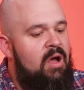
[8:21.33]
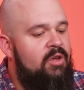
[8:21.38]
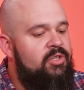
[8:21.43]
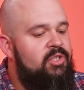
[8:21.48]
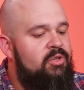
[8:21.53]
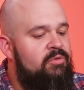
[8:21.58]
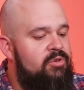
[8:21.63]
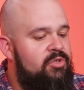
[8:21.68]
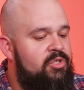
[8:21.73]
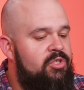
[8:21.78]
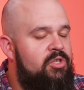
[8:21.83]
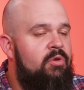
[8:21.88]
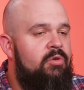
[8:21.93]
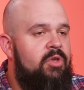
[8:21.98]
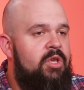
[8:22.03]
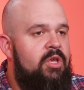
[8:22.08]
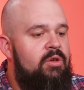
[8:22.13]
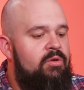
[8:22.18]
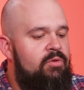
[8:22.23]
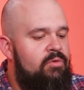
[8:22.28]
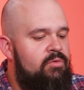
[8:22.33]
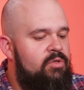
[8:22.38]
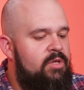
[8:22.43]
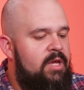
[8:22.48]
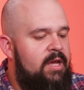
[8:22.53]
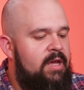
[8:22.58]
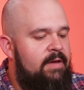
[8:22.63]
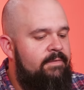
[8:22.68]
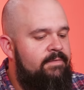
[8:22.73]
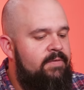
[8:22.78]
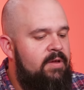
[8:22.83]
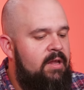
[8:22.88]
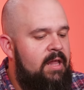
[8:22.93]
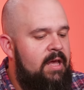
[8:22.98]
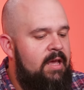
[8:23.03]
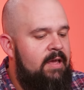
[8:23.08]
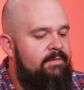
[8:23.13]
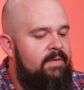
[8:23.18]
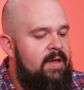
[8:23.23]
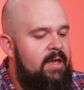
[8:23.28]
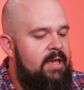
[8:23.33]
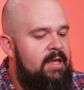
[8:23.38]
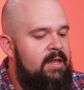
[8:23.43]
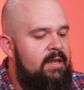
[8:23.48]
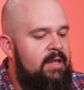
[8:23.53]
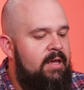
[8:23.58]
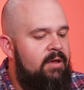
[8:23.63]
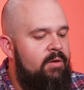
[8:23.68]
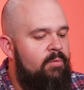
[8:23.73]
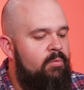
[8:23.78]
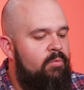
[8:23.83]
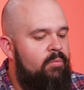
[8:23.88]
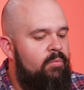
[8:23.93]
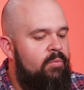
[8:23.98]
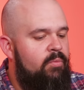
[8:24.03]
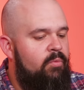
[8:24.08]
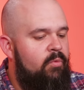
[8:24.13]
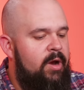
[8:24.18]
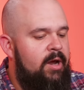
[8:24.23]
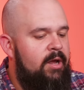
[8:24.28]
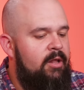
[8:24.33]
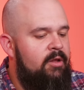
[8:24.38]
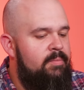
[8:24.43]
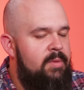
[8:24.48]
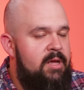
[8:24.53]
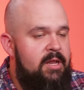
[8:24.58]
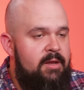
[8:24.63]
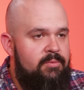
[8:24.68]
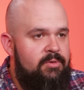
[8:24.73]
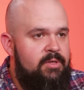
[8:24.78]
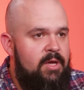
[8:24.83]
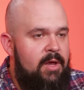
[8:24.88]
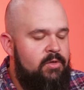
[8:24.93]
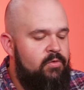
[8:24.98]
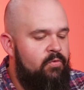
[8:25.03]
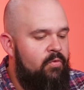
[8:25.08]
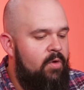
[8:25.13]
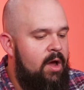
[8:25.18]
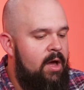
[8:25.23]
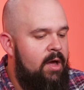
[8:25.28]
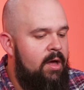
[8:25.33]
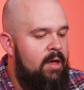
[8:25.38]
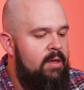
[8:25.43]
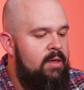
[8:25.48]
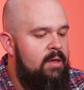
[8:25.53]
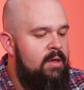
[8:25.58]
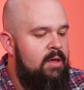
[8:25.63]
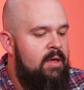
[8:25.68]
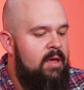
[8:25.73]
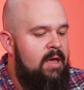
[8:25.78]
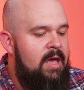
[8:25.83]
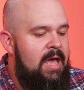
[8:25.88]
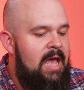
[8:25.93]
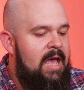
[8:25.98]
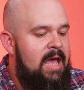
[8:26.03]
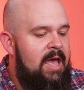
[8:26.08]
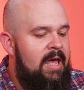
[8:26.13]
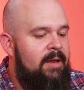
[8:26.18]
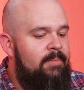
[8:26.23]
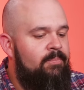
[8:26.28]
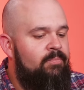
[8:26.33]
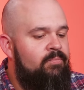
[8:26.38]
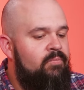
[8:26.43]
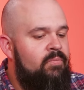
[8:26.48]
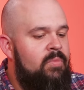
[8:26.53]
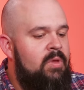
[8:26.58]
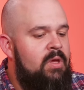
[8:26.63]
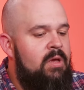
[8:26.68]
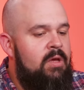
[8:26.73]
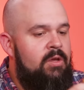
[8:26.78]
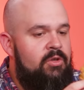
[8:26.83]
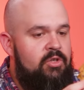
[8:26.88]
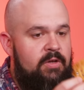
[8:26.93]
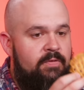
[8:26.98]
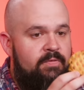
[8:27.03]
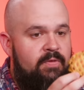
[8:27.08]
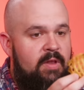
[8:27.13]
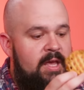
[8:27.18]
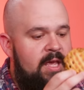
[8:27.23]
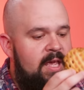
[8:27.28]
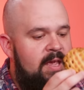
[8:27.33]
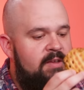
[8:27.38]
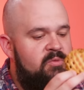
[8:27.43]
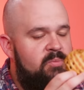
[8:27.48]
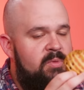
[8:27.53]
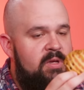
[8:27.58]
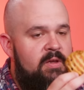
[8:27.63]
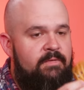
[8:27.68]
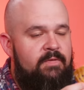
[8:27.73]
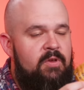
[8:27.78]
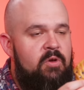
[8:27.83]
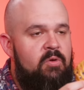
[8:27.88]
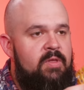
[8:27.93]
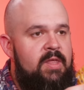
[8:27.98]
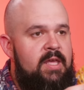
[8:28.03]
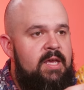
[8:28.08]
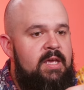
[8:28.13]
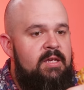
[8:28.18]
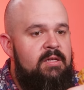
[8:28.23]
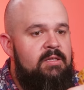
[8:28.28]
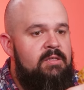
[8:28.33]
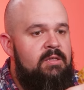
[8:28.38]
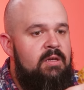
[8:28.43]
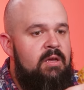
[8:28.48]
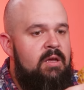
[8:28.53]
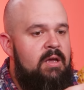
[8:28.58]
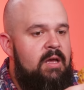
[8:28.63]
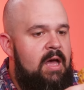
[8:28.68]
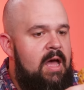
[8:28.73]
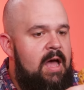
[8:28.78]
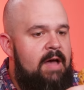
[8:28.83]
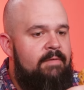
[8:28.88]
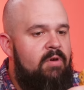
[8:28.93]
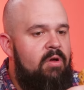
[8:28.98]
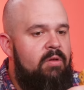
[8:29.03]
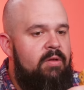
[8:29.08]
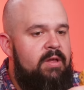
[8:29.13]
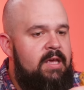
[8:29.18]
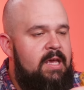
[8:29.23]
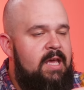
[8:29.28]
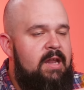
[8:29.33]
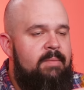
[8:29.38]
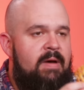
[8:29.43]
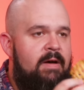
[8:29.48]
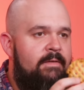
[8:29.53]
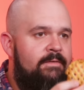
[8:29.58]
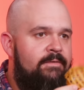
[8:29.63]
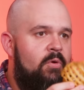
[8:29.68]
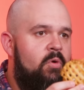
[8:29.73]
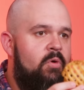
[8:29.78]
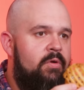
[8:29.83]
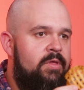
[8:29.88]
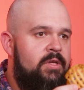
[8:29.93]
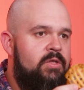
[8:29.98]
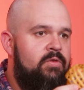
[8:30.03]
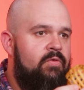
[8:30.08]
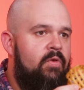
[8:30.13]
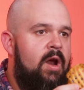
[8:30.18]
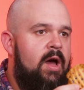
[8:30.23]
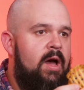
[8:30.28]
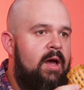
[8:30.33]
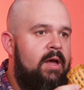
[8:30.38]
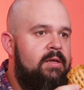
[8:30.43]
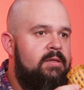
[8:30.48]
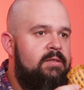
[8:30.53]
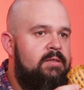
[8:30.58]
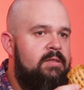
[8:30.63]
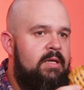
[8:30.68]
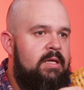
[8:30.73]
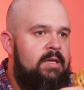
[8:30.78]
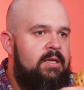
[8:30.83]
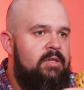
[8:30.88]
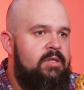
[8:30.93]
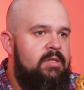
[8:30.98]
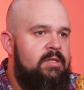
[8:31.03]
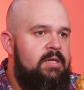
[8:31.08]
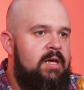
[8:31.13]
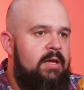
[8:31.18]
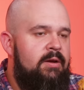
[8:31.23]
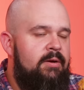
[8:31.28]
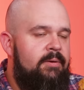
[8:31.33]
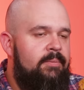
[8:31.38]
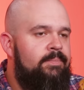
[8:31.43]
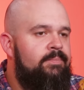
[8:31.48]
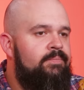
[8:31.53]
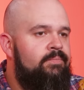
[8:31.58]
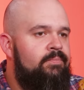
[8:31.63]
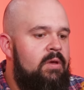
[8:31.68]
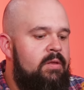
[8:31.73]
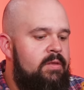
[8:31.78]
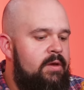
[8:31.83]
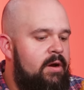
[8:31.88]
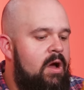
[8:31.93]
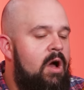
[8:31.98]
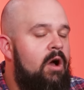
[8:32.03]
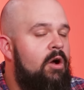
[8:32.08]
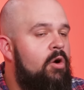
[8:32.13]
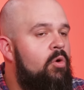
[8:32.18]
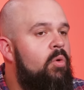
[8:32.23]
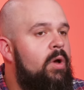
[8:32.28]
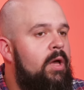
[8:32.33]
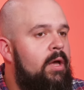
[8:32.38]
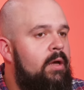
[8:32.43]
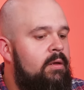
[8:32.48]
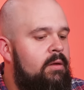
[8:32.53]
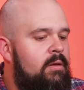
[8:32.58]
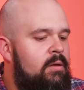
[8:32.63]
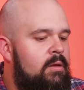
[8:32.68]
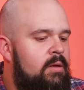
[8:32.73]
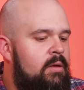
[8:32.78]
Also, they're so huge. Like, I feel like if I get like a regular medium-sized fry and Chick-fil-A gives me a few of these, I've only get about 4 of these fries in each container. They're gone quick.